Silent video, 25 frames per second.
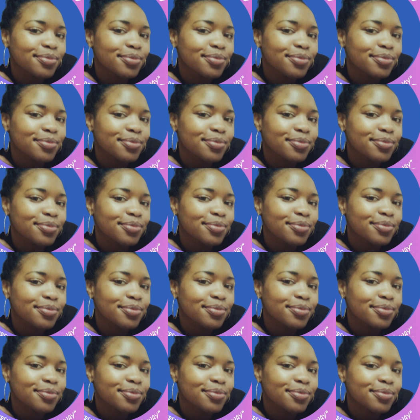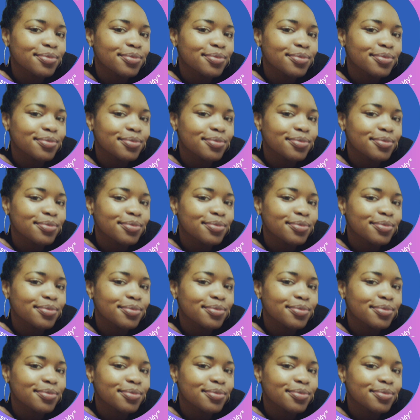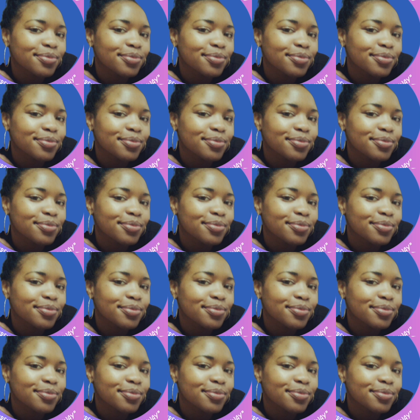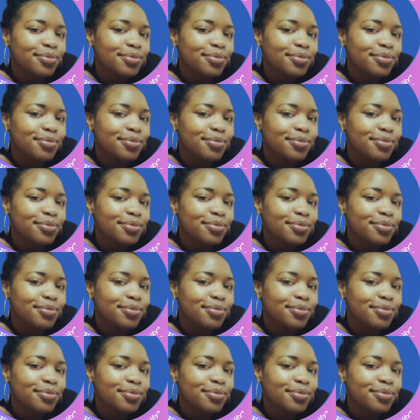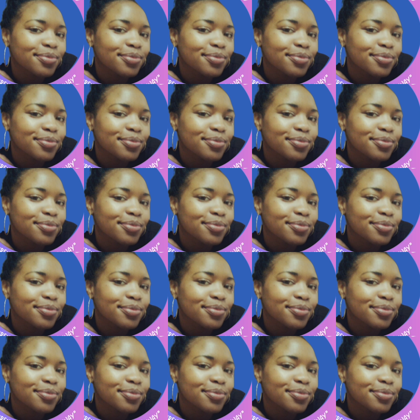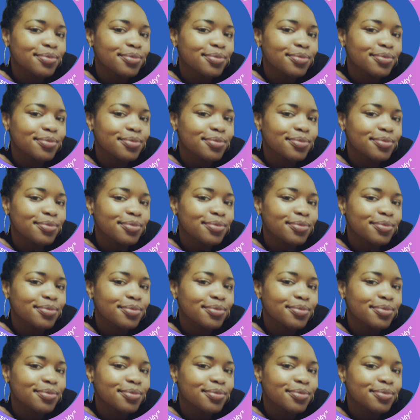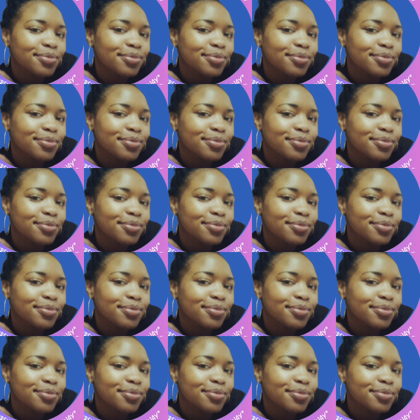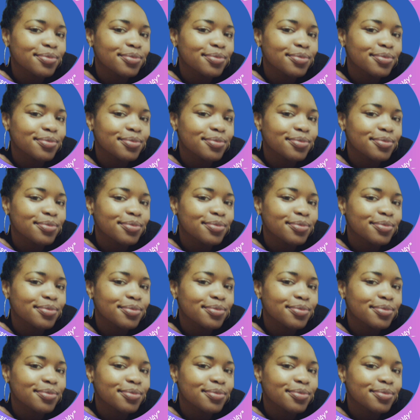This is a still picture; no speech is visible.